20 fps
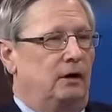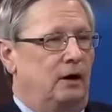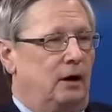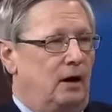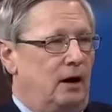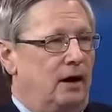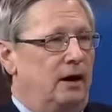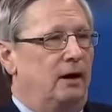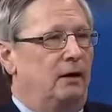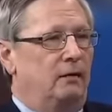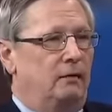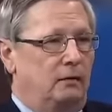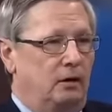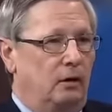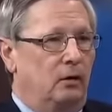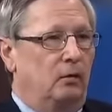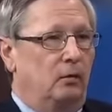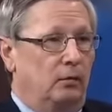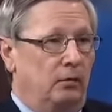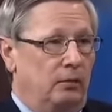client,
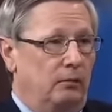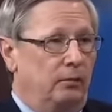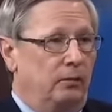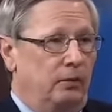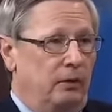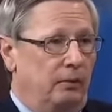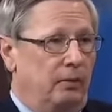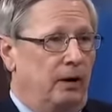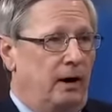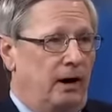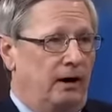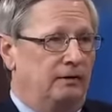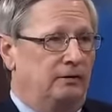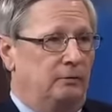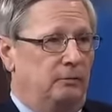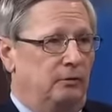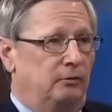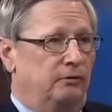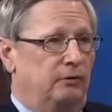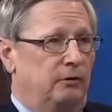the
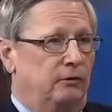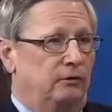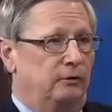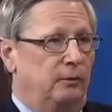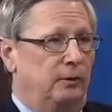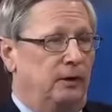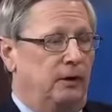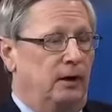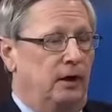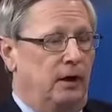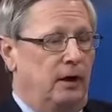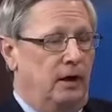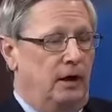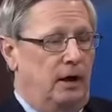possible, so to speak.